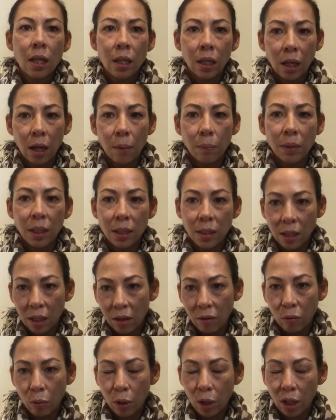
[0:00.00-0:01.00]
the companies
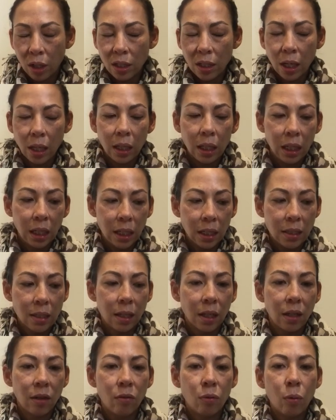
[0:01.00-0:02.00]
that you've worked and the years
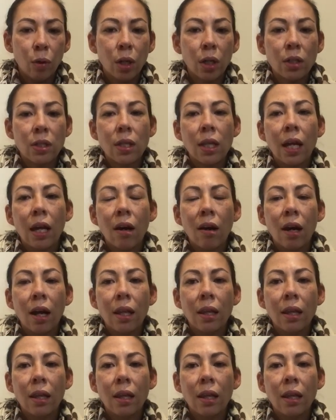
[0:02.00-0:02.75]
that you've worked there.